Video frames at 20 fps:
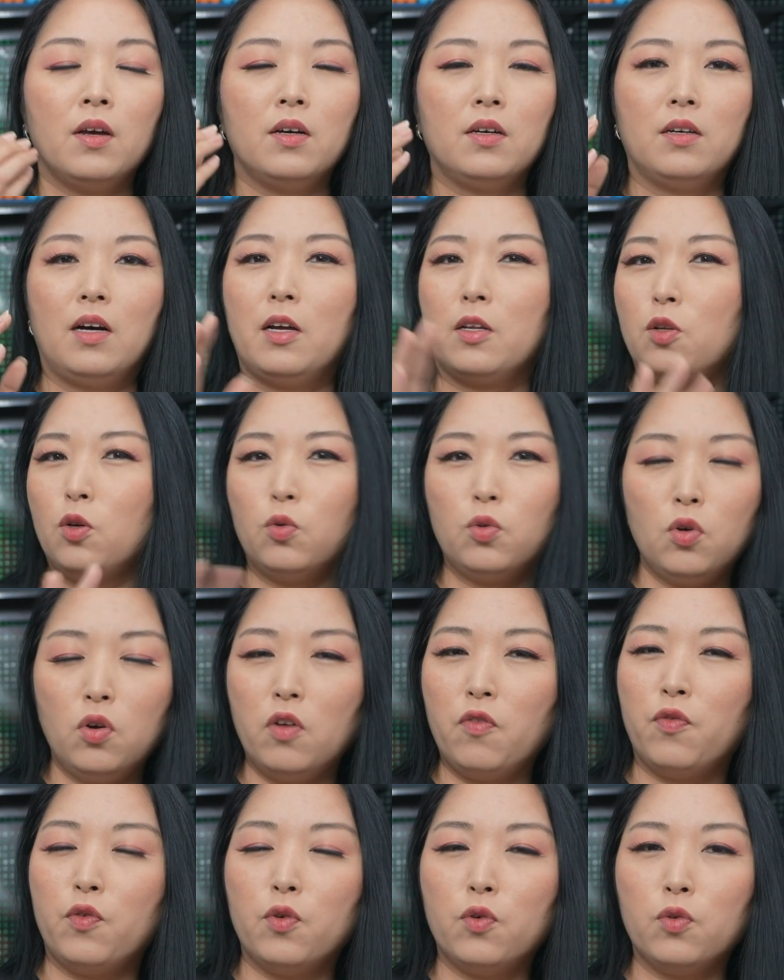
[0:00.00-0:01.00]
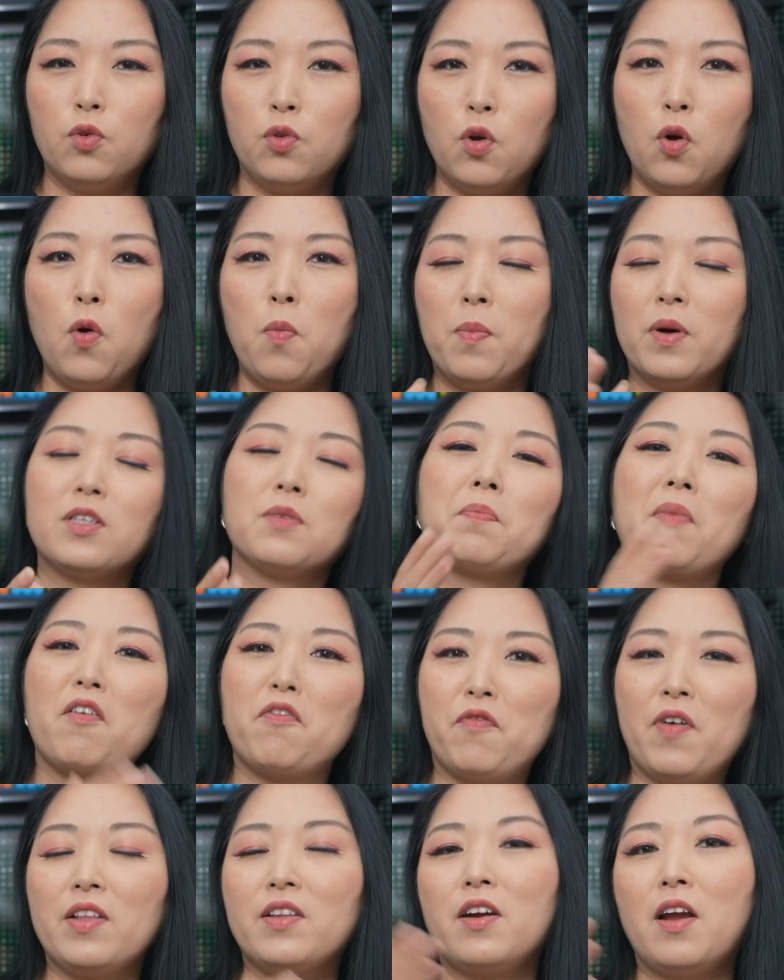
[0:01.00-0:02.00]
I don't know if you know, but my
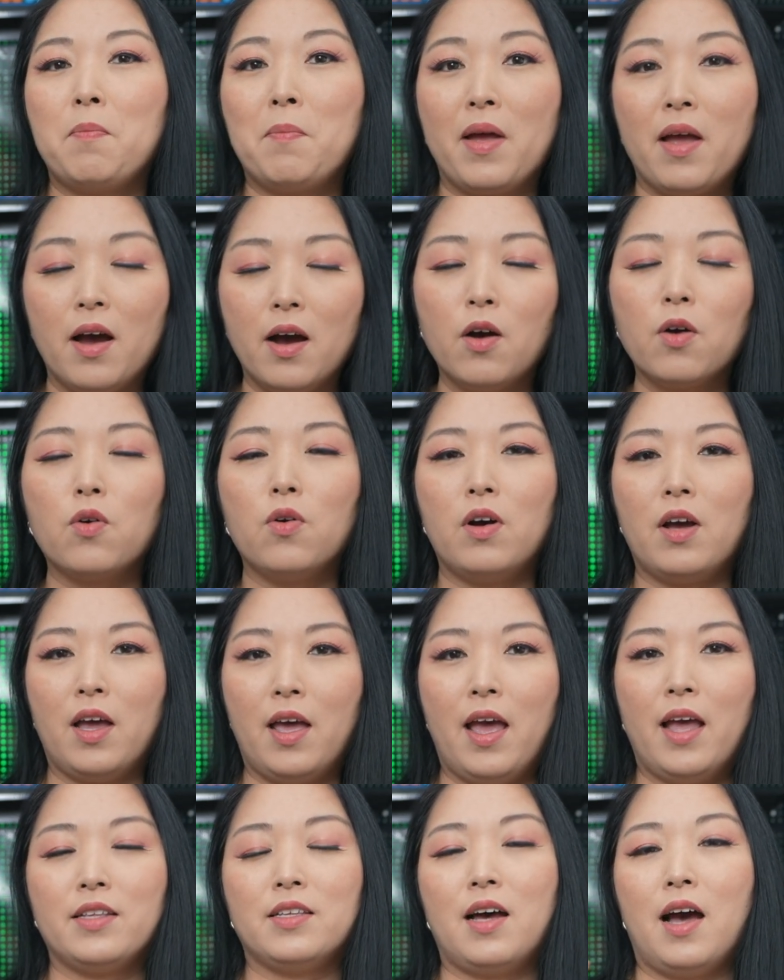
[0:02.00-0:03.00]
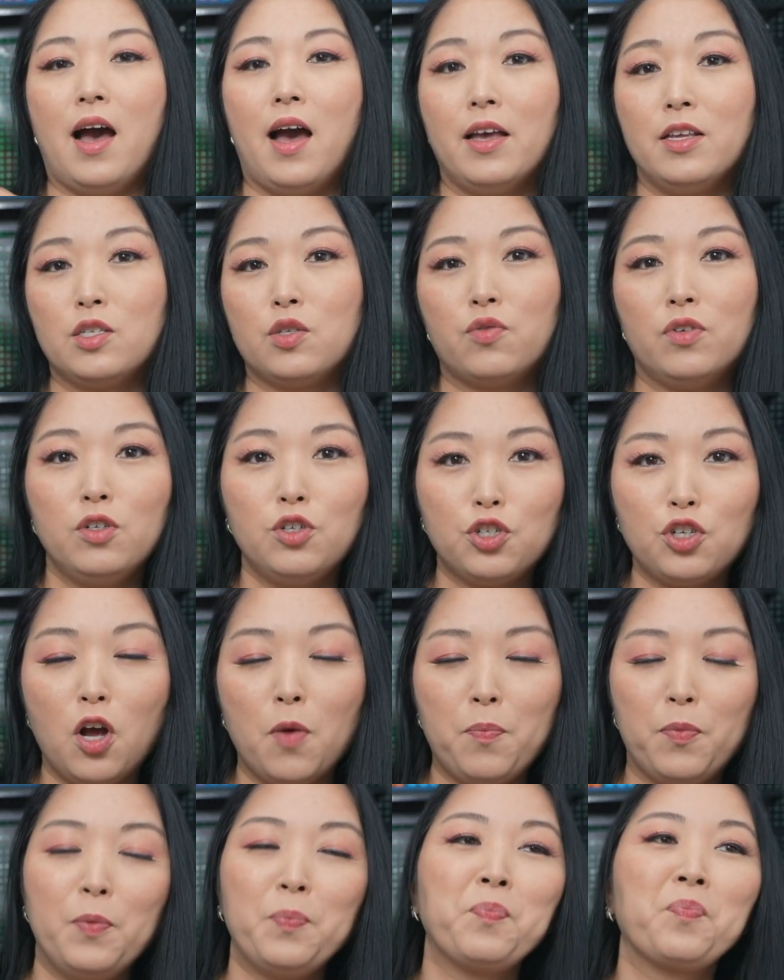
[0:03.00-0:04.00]
father and my uncle had an ice cream
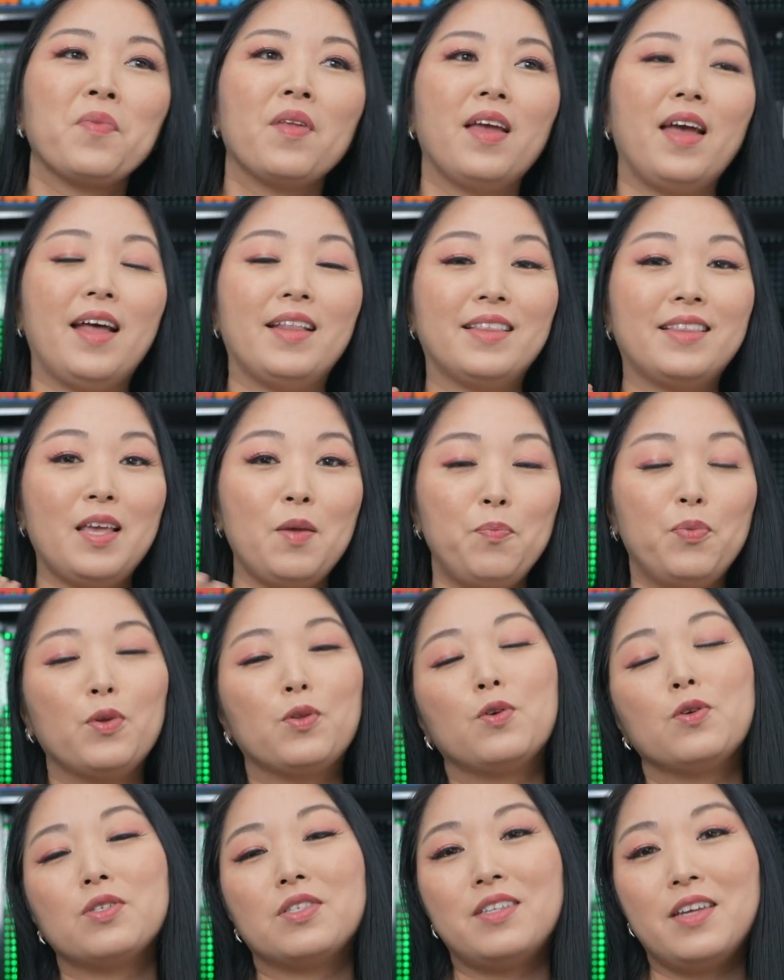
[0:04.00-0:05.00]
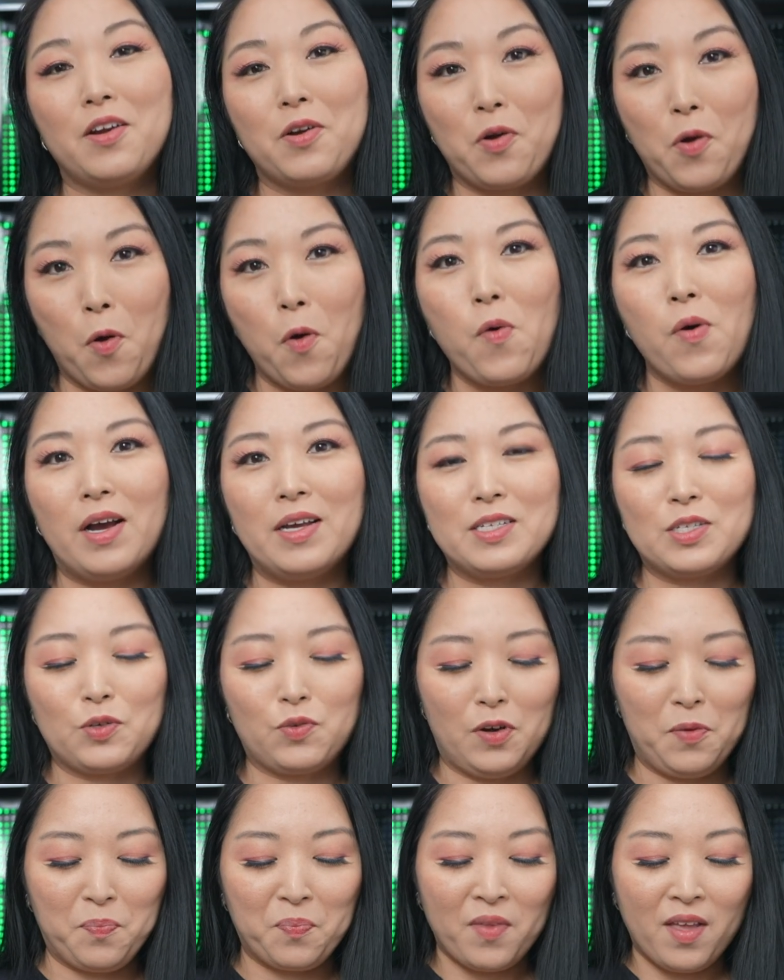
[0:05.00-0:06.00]
shop and they produce their own ice
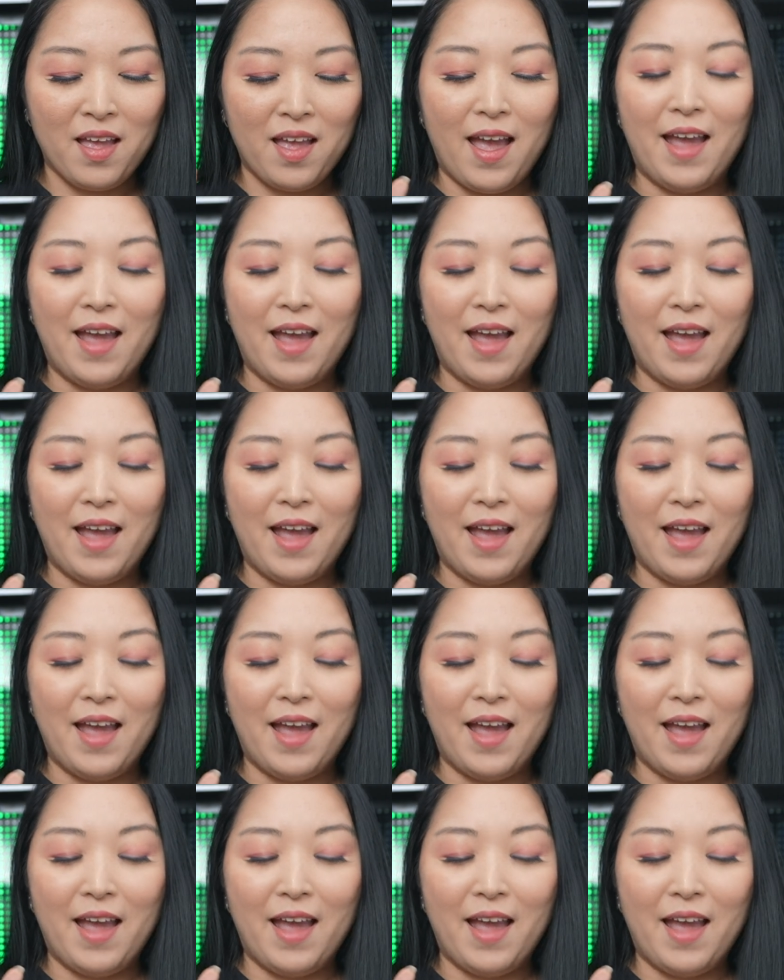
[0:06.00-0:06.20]
cream.